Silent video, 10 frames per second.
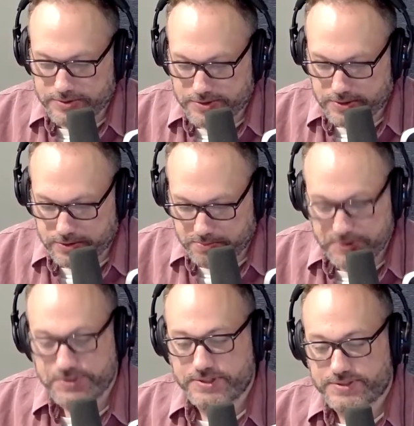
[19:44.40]
so to
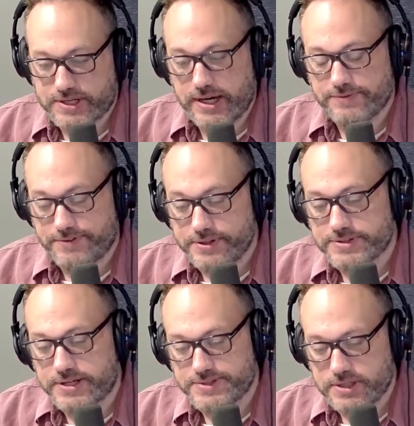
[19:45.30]
boost his confidence,
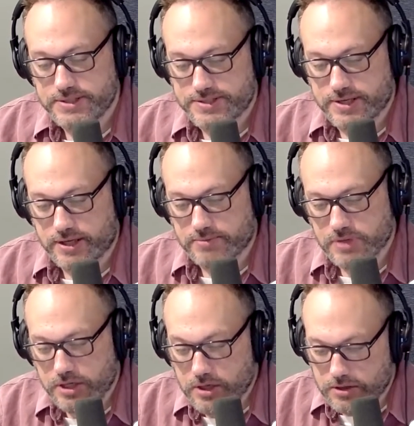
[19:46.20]
I sing to him,
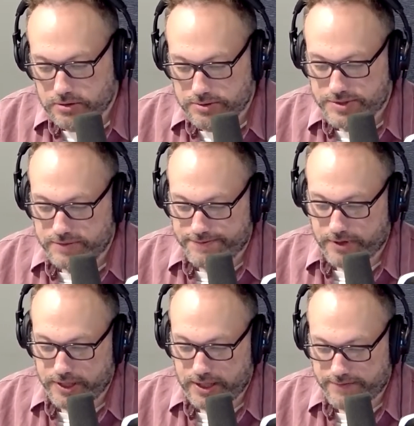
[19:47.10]
Who's
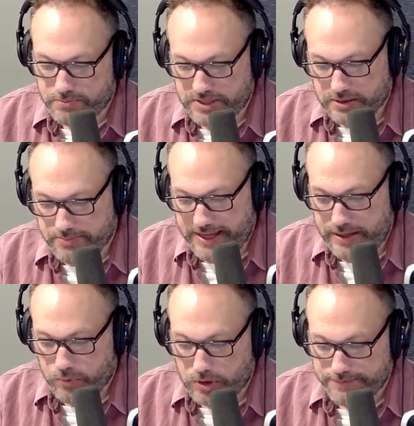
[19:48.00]
afraid of the big
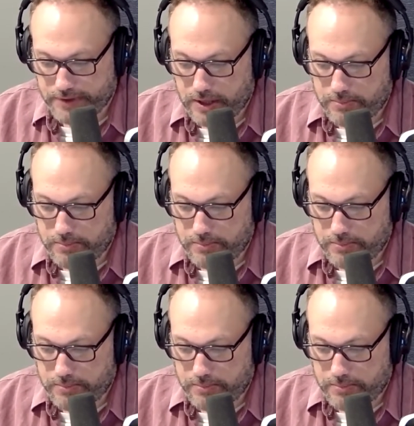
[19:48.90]
bad wolf?